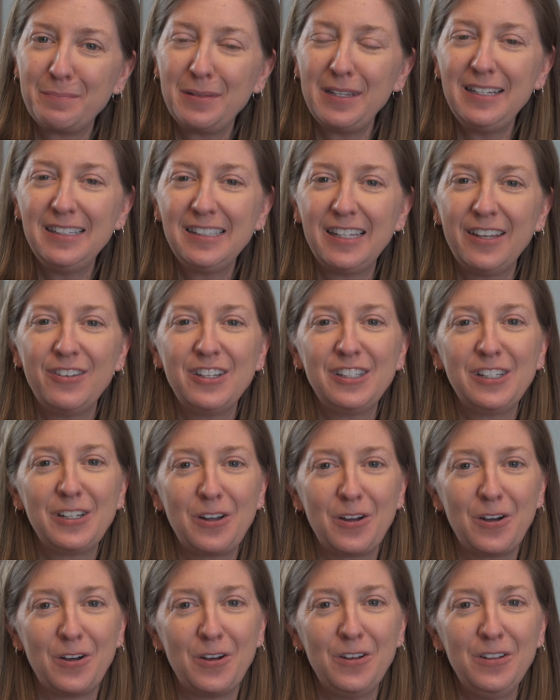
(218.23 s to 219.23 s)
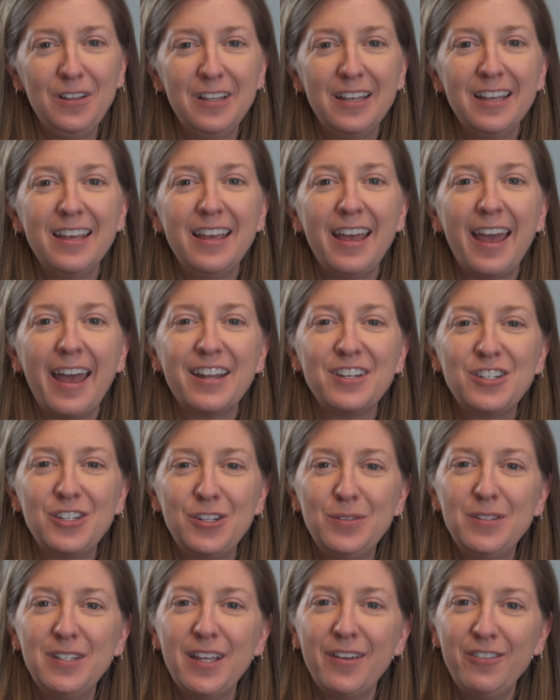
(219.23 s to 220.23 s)
please give us a call at
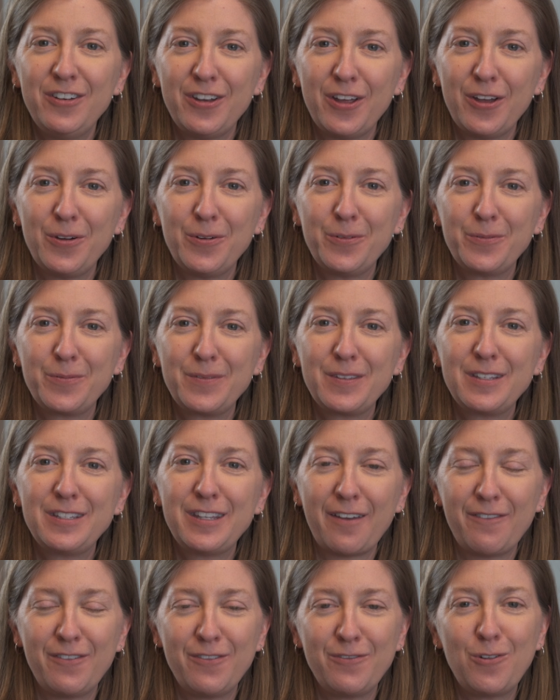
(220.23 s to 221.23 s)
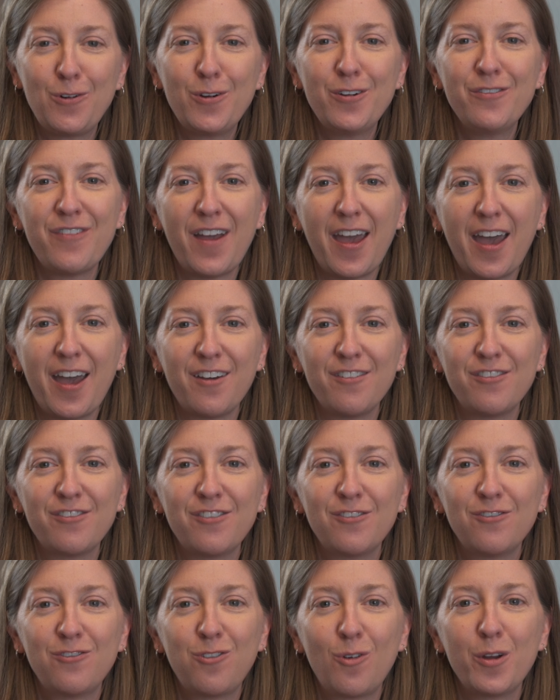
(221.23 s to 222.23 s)

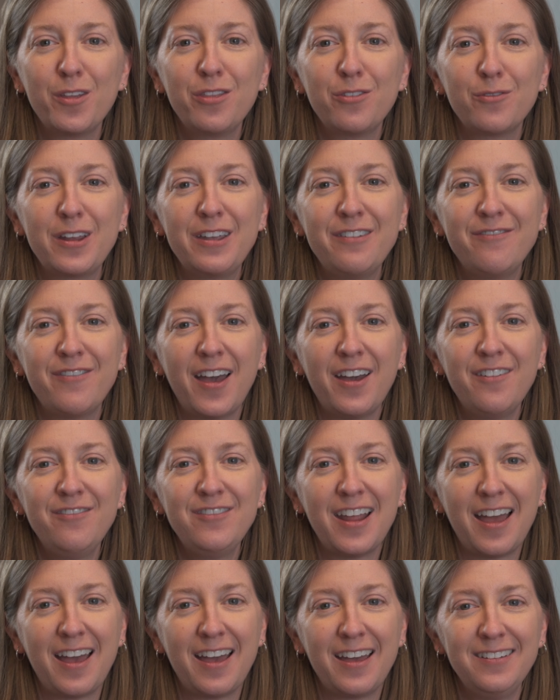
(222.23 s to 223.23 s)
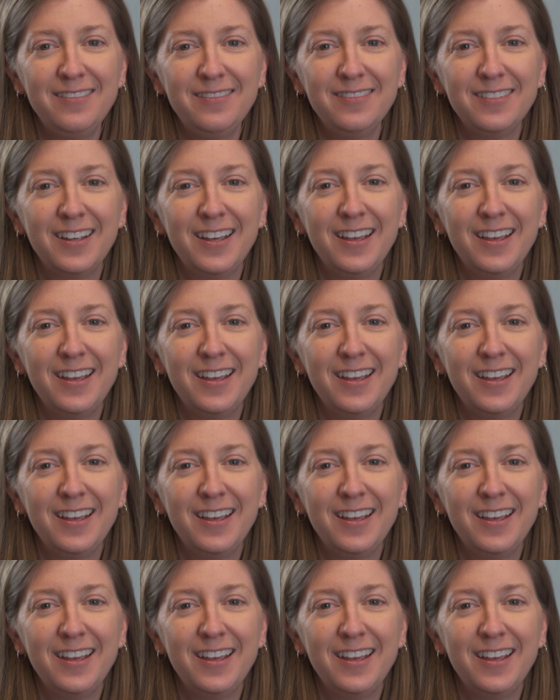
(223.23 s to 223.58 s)
270-745-4359.